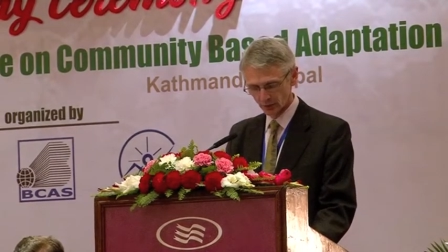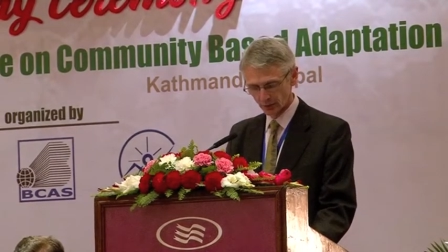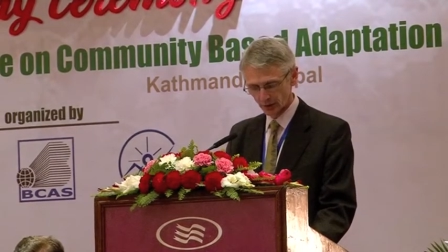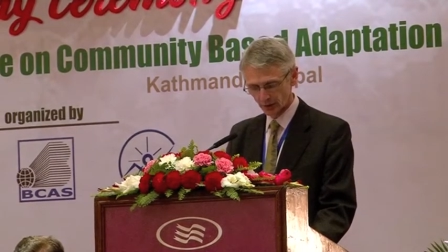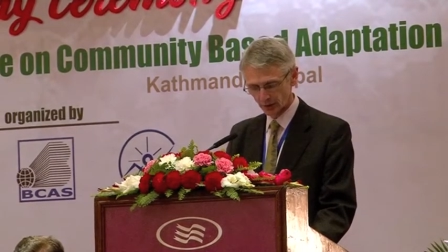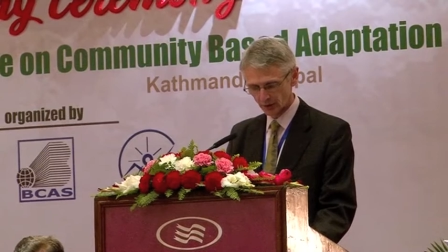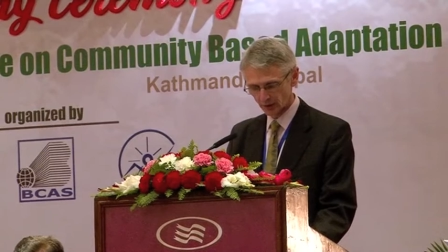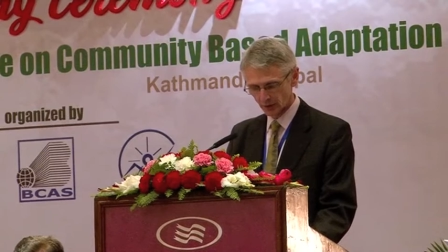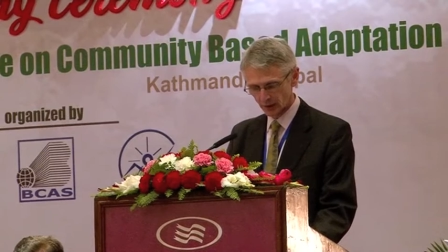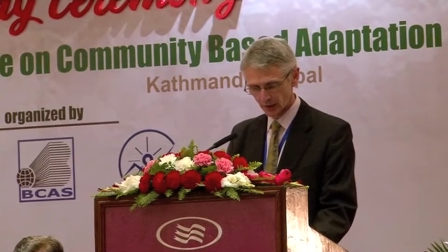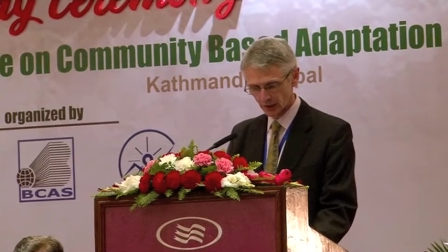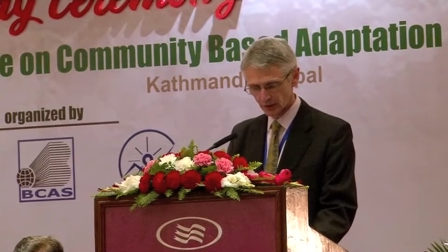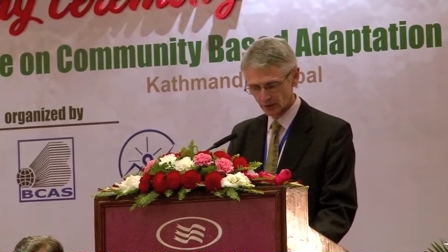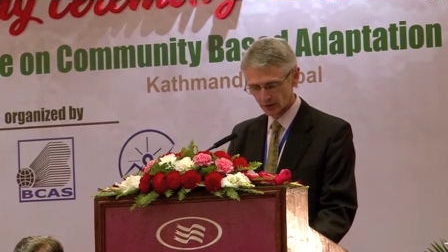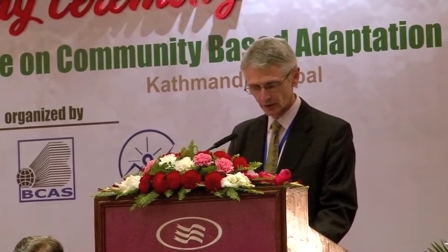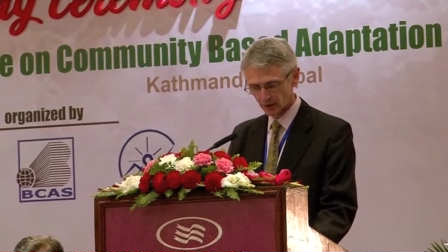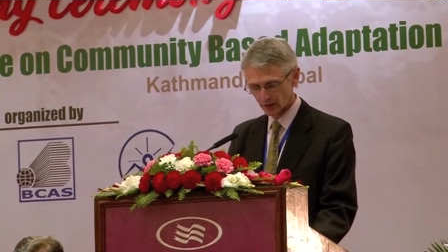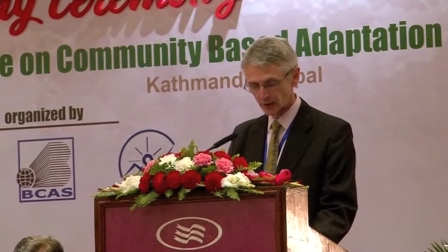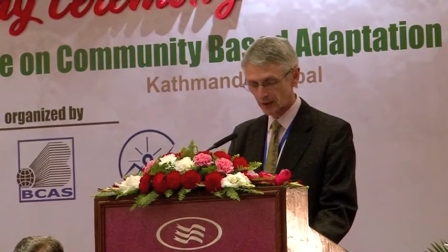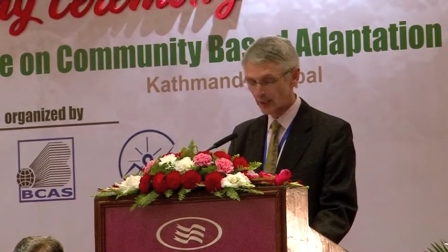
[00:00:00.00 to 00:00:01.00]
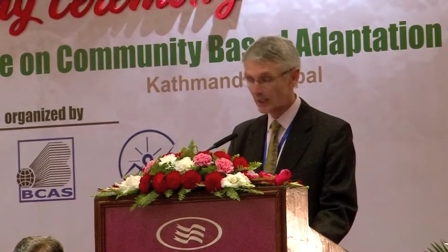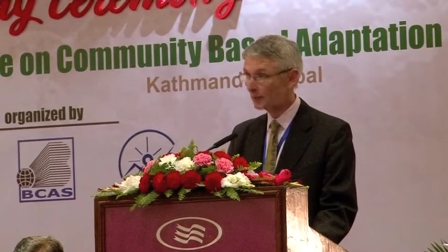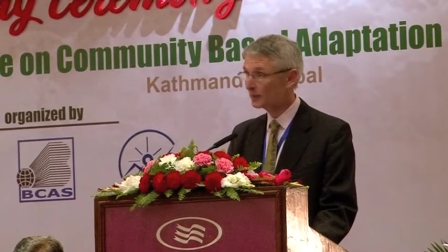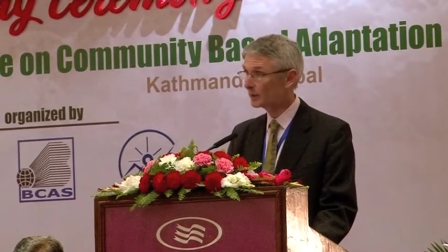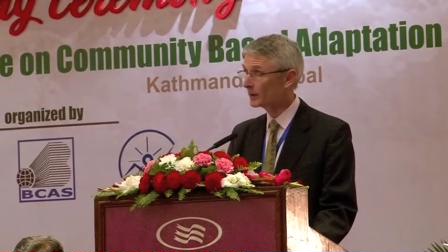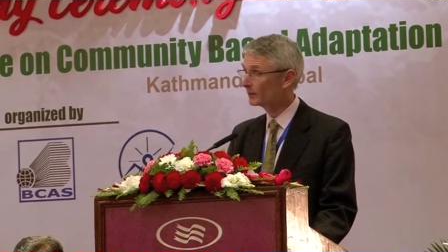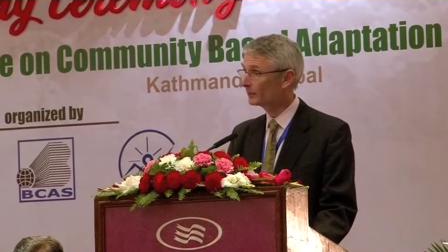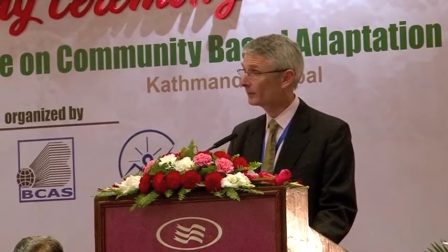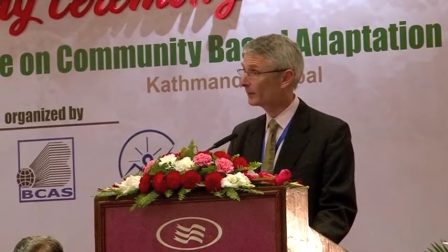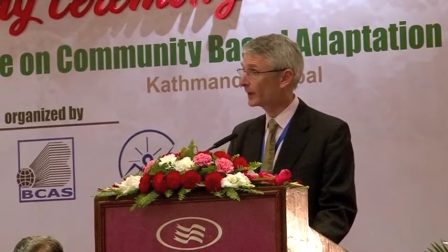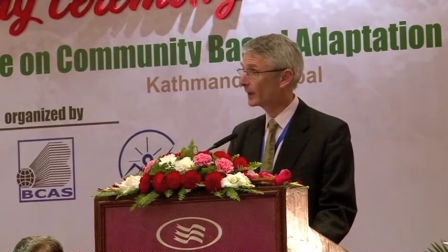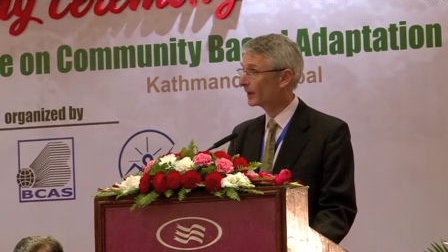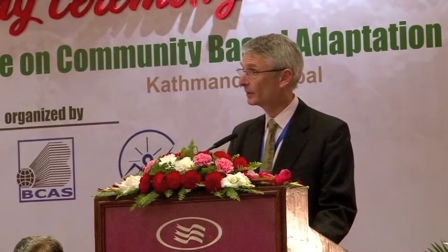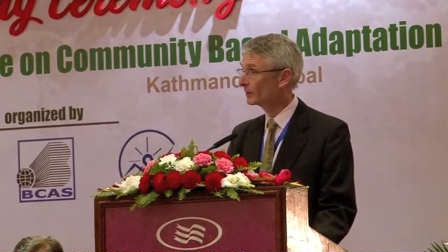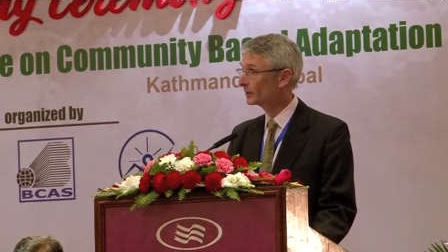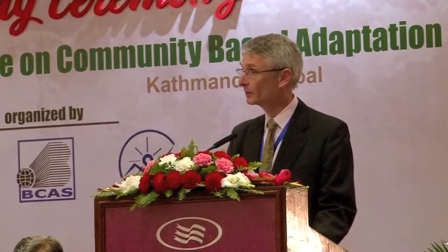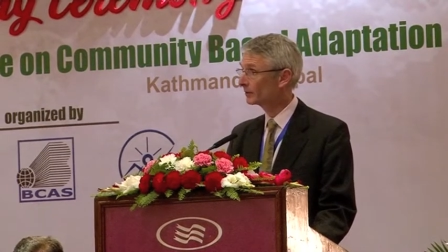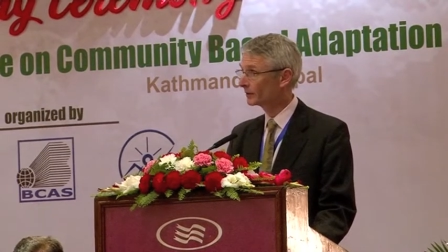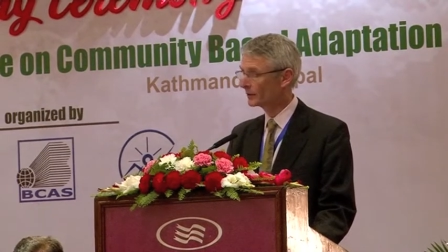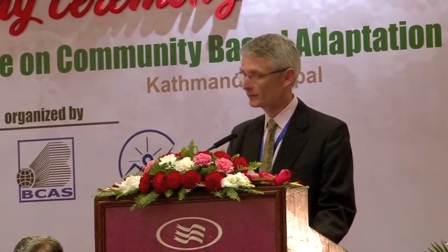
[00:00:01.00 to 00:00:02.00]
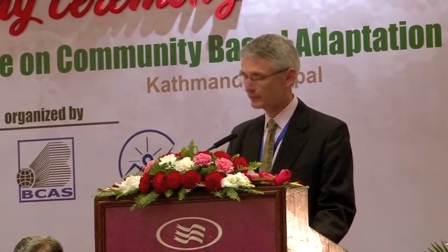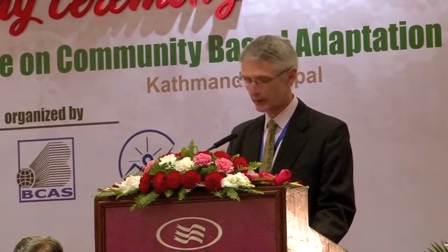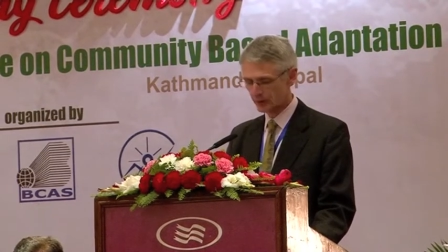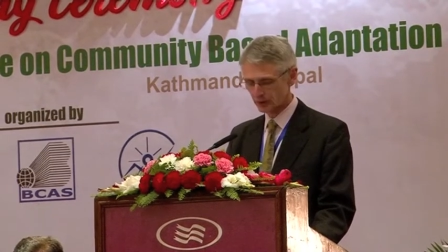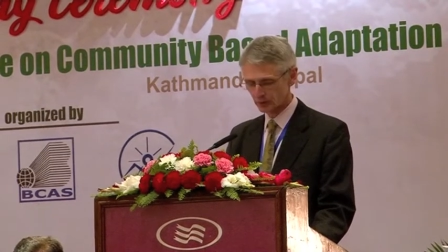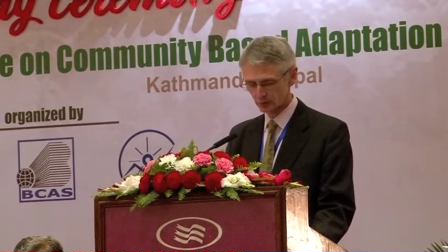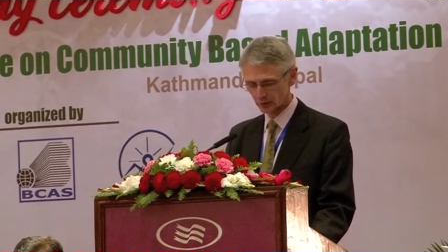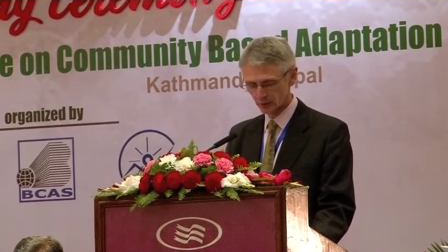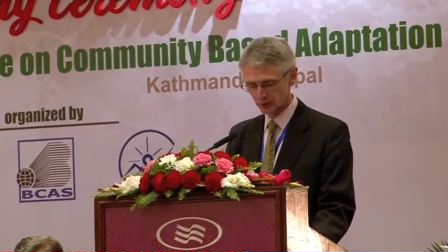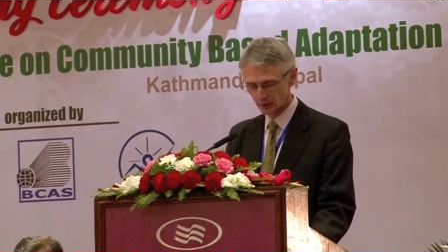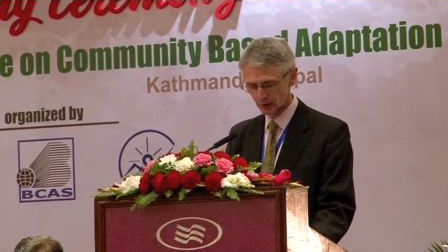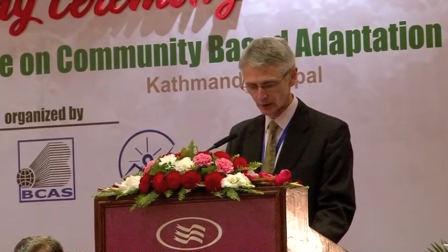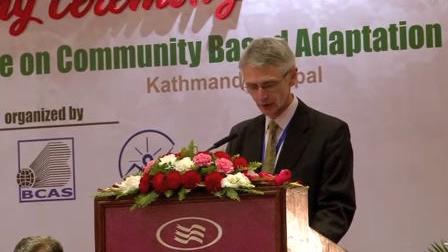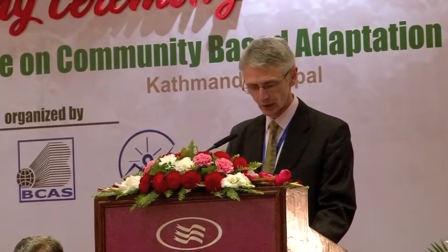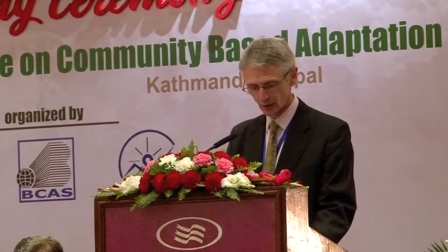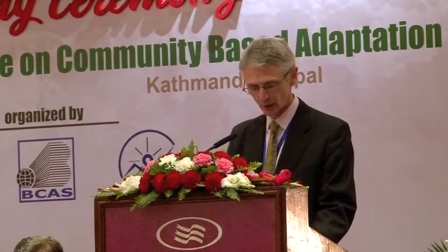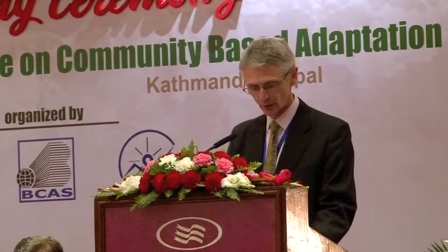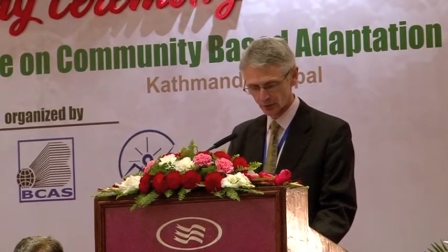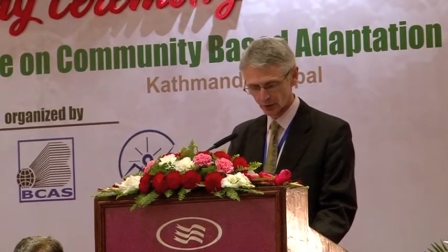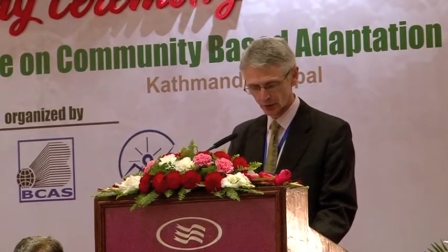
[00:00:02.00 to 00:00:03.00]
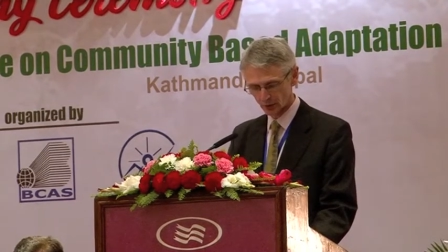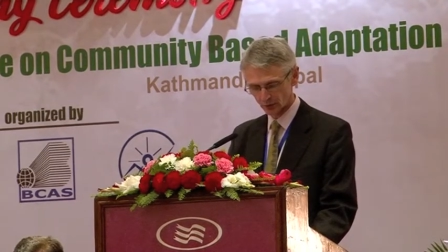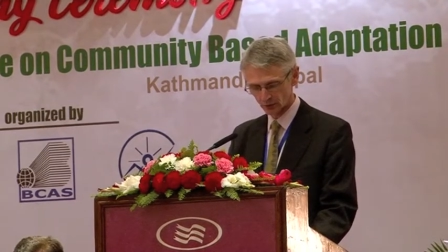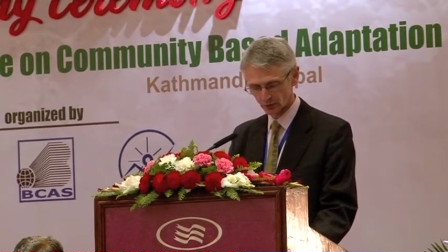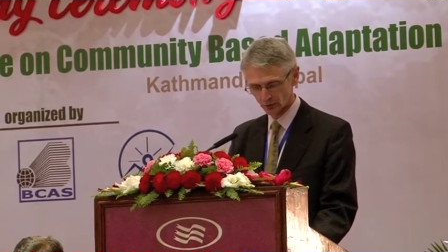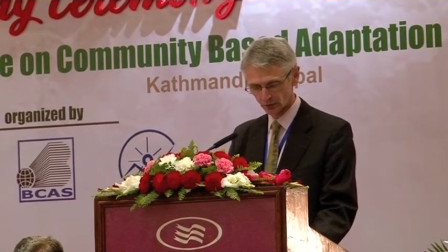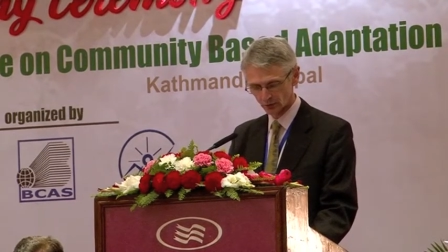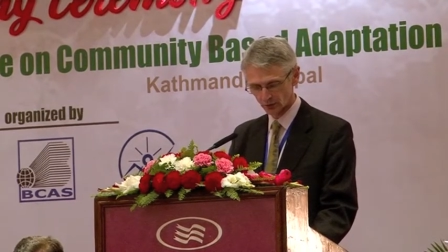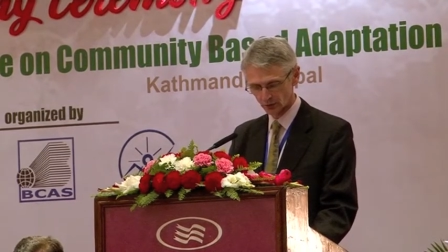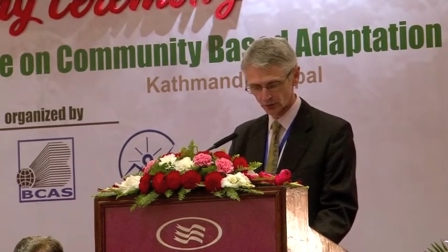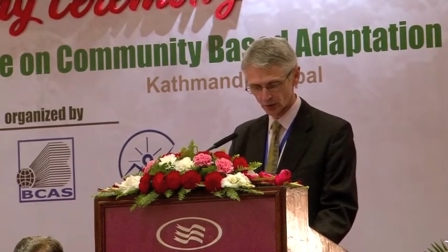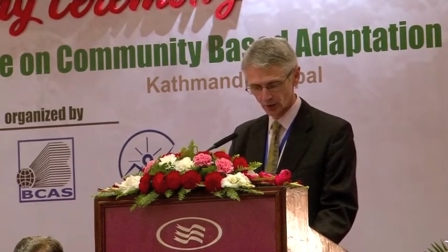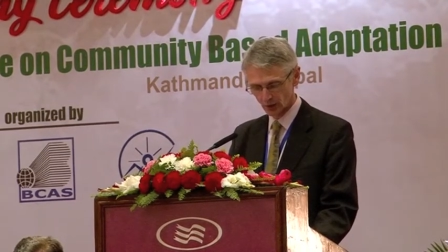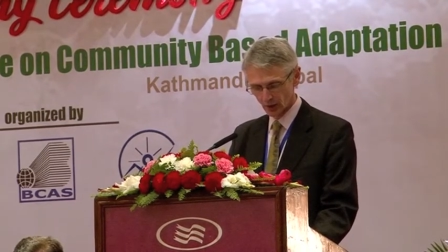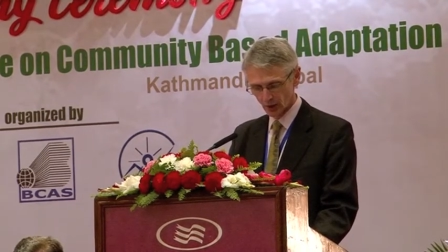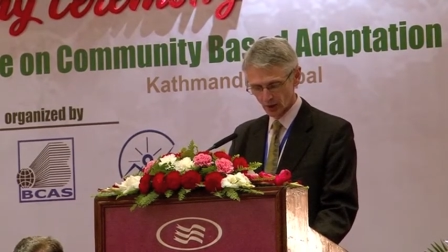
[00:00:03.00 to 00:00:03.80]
by creating an enabling environment for investments in low emissions